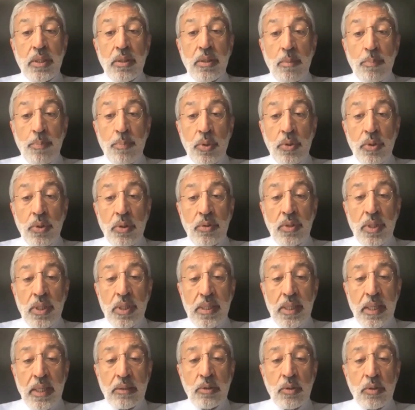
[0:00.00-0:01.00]
put on the
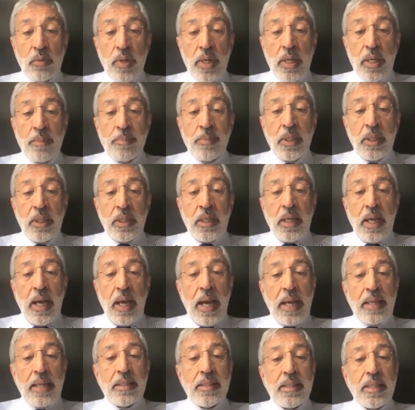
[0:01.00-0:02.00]
sun cream,
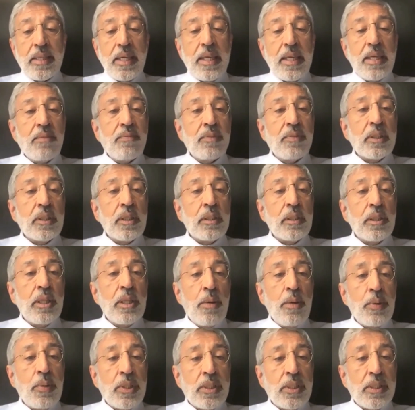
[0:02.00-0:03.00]
as even the
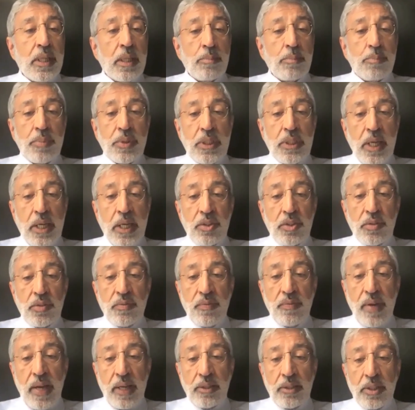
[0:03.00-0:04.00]
lowest sun protection
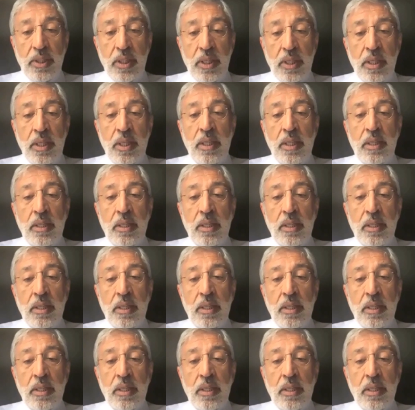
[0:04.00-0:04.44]
factor